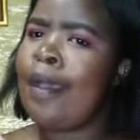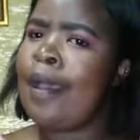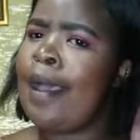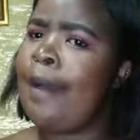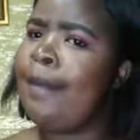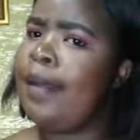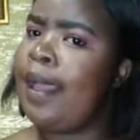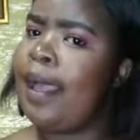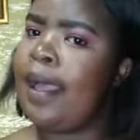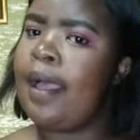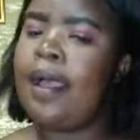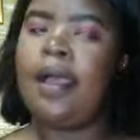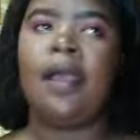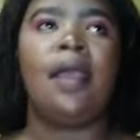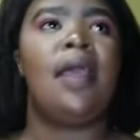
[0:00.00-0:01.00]
come on.
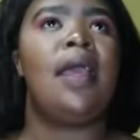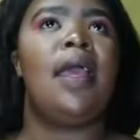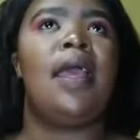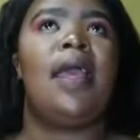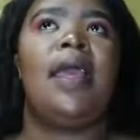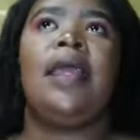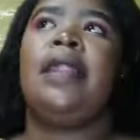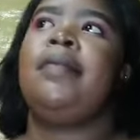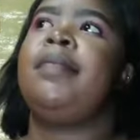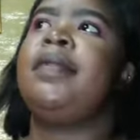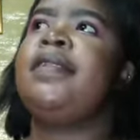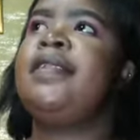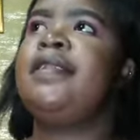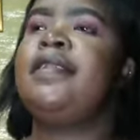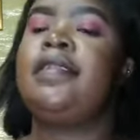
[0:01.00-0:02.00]
And
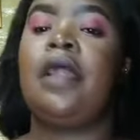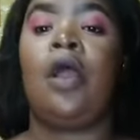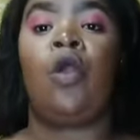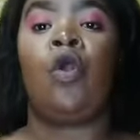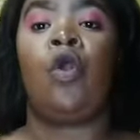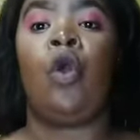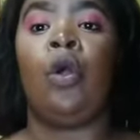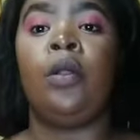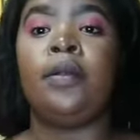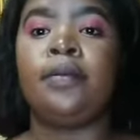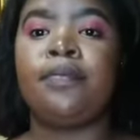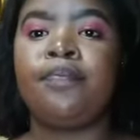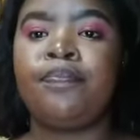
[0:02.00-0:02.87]
Batista gone.